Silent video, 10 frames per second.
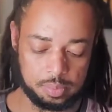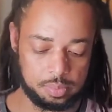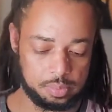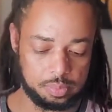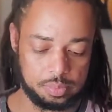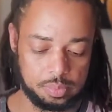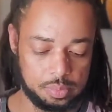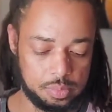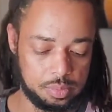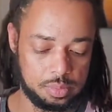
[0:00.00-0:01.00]

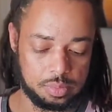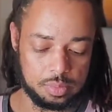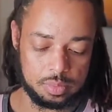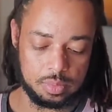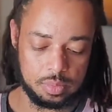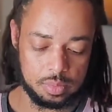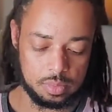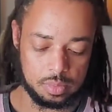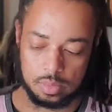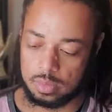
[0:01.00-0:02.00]

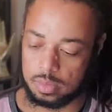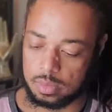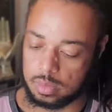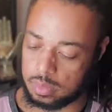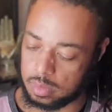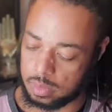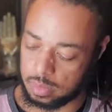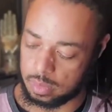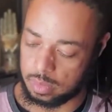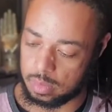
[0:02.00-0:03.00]

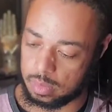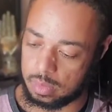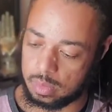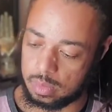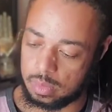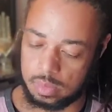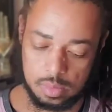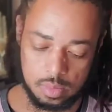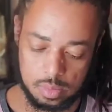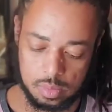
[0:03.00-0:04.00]

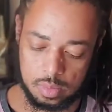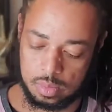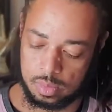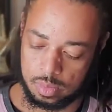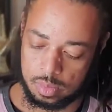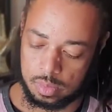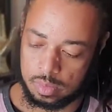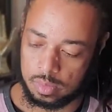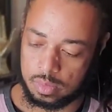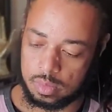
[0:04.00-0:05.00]

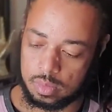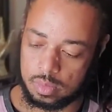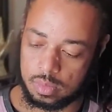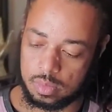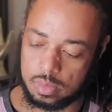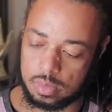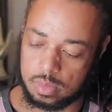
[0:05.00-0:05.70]
[no speech]